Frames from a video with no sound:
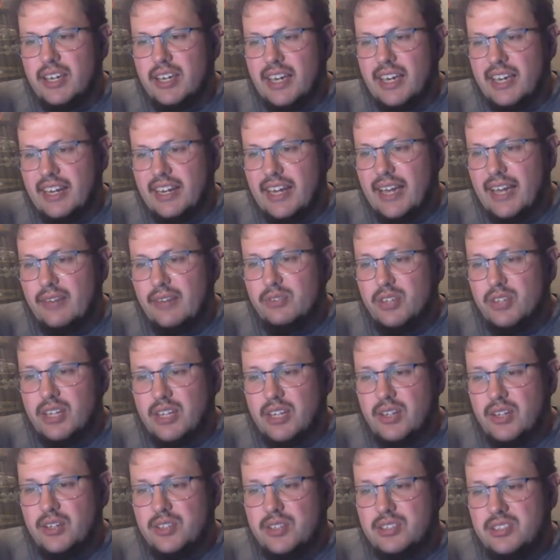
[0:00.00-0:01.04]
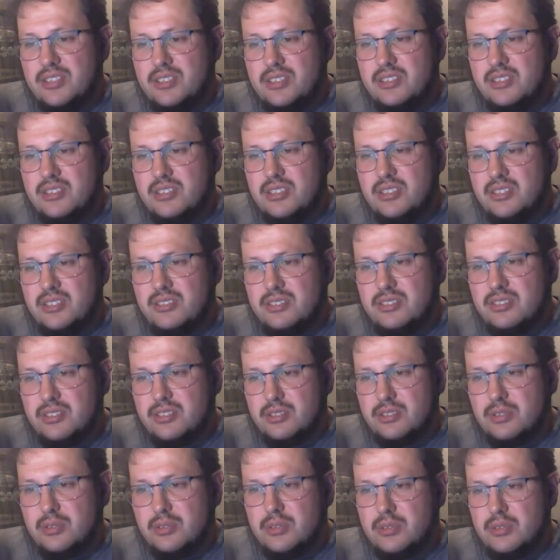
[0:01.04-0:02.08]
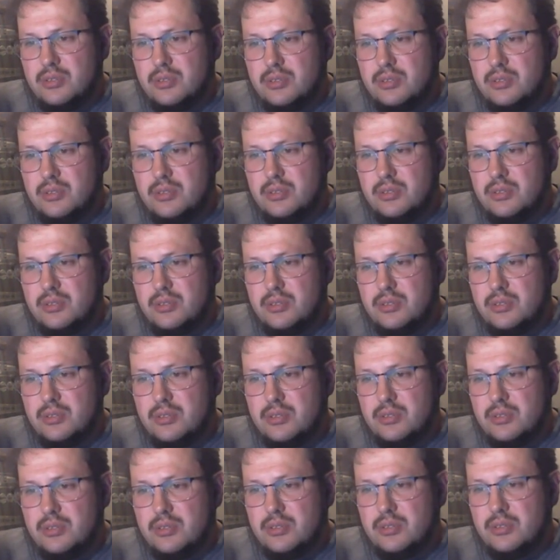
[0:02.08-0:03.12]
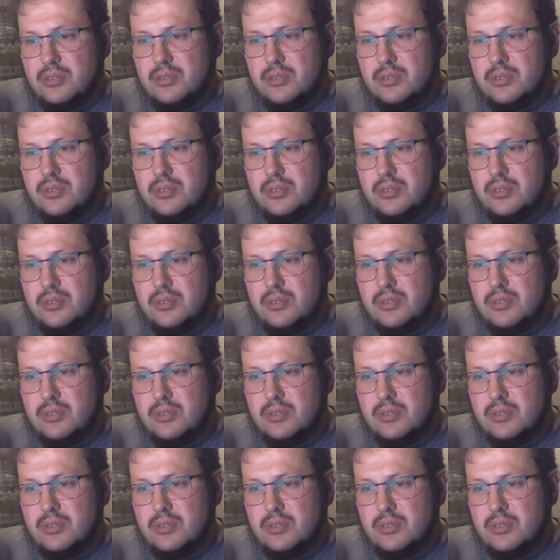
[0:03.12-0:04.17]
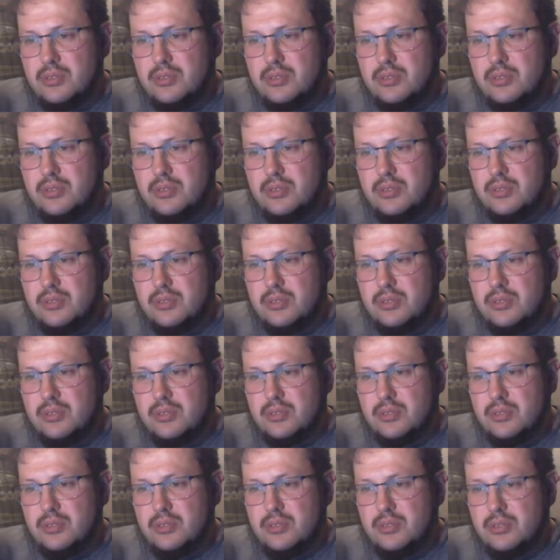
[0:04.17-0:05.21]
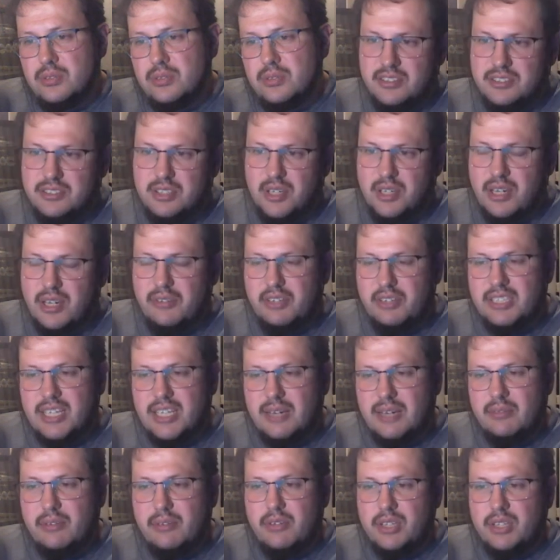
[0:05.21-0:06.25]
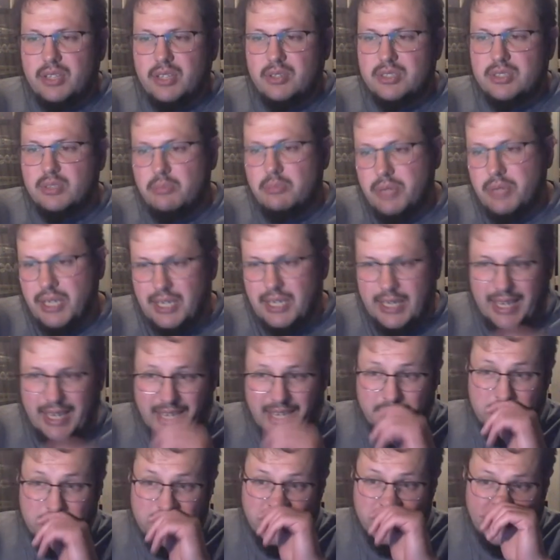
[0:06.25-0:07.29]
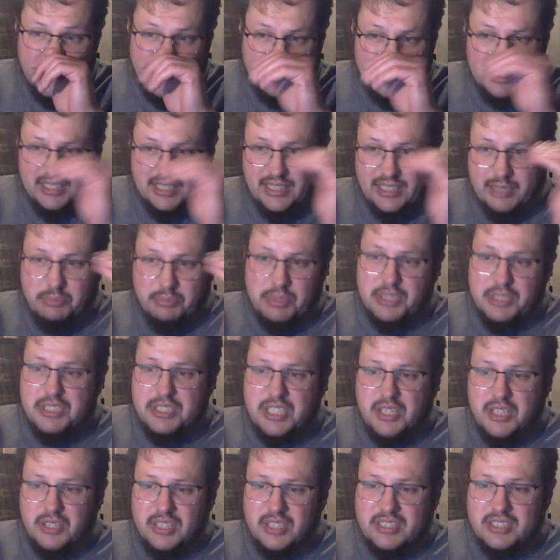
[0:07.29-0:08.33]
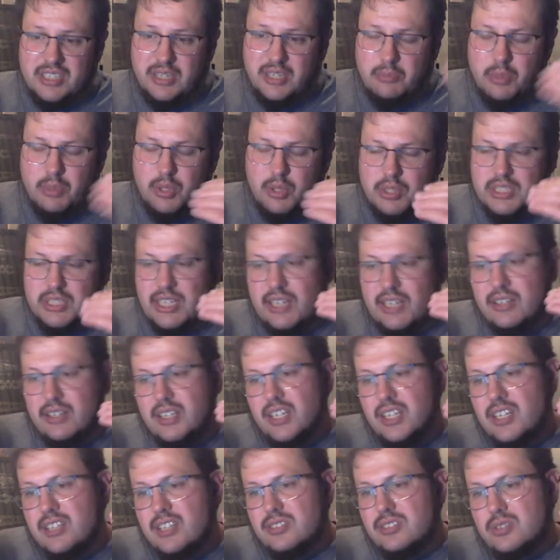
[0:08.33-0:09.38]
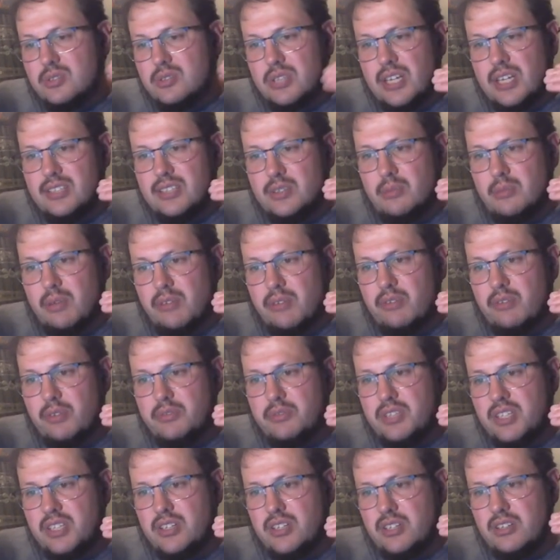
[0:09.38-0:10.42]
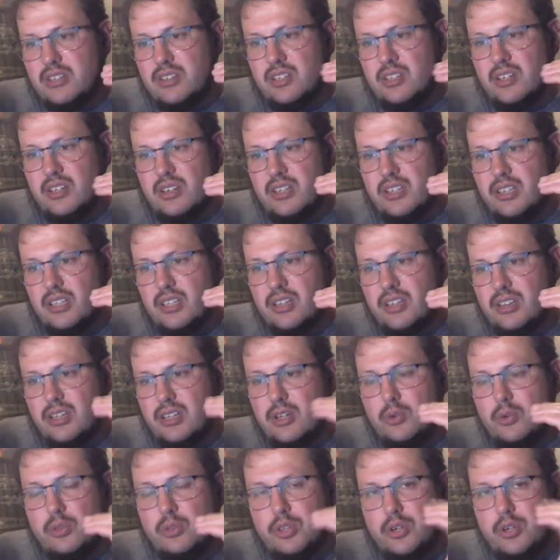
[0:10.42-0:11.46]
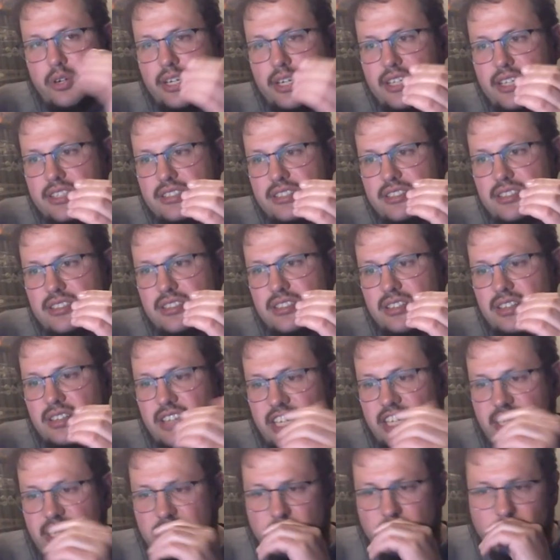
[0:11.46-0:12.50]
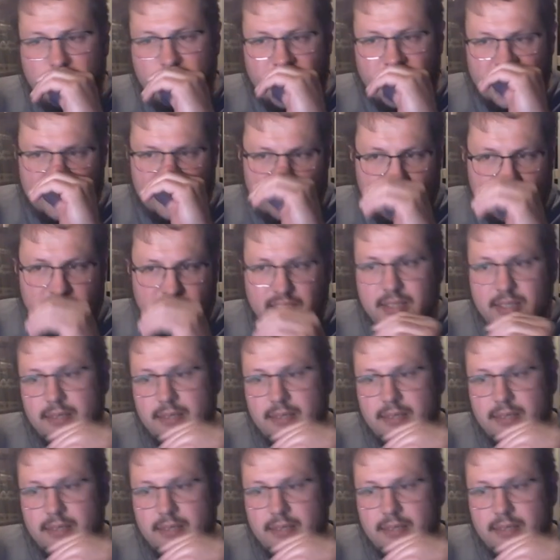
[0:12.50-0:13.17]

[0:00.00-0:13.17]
And after those guys, those players were in my 5th tier. So every time I felt there was a big gap in talent, I put a tier listing and broke it down. So those guys are my 5th tier. They're in the low 30s, late 20s.